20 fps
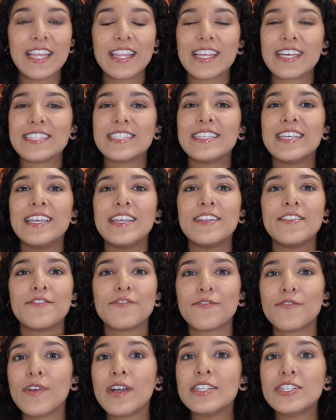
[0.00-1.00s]
That's in
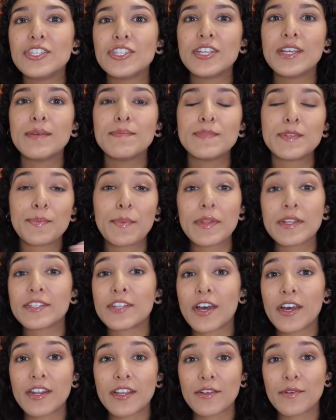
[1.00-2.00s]
friendships,
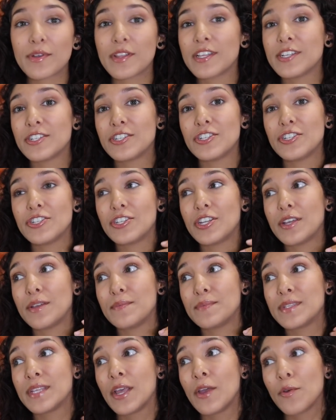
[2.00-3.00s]
platonic
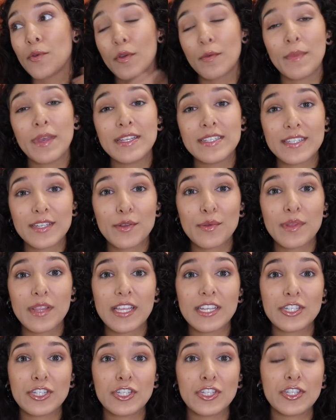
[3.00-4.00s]
relationships, romantic
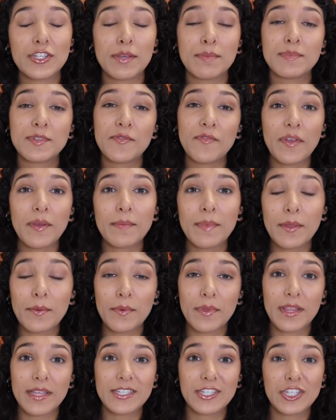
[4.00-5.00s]
relationships, family
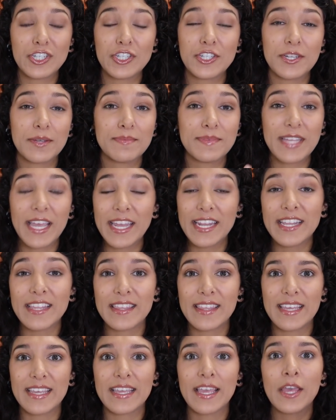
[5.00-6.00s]
relationships,
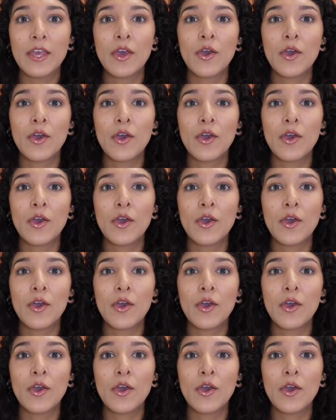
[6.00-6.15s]
anything.